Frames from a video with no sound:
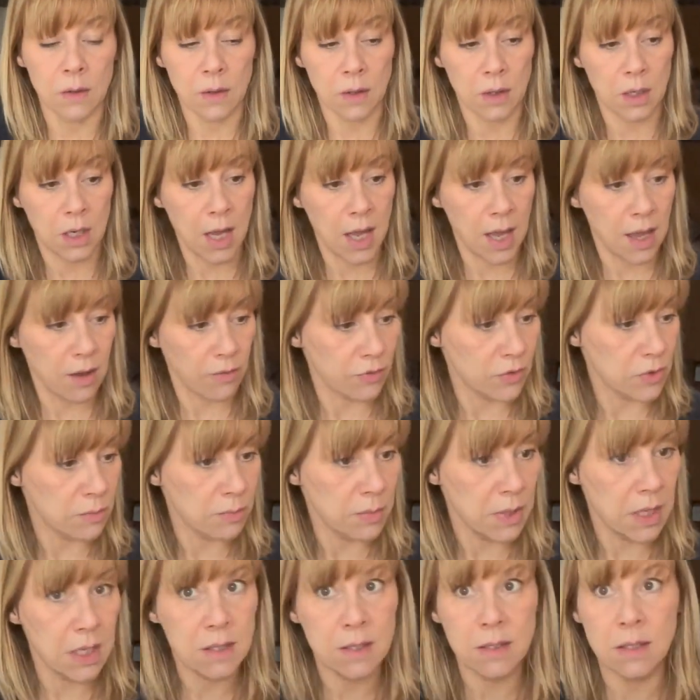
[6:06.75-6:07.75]
I'm gonna have to
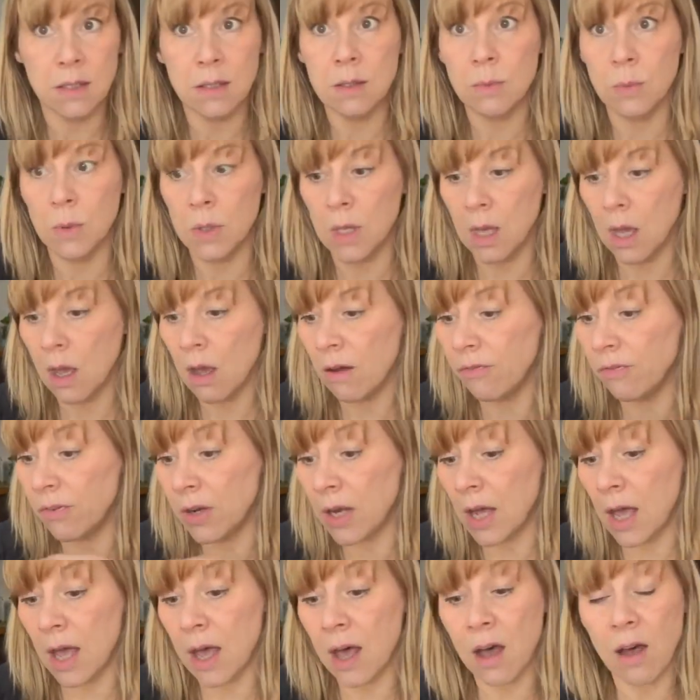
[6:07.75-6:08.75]
mix this with half
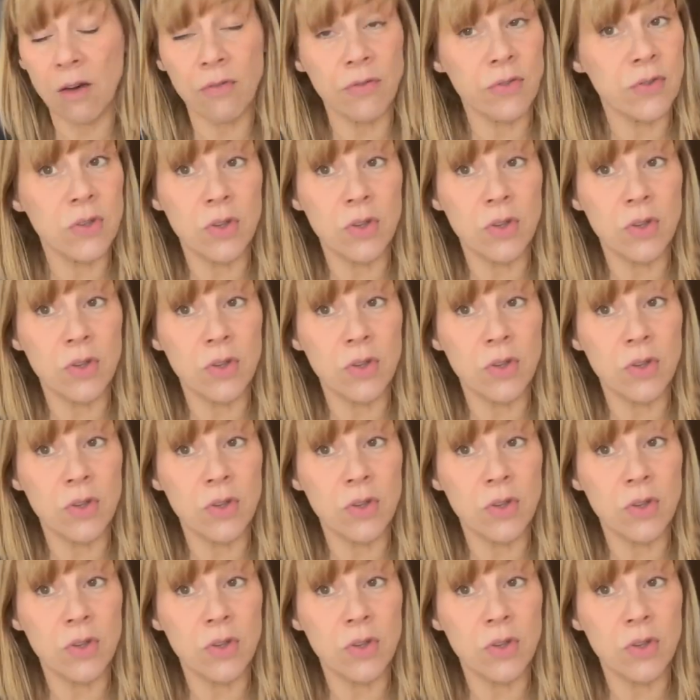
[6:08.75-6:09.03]
and half.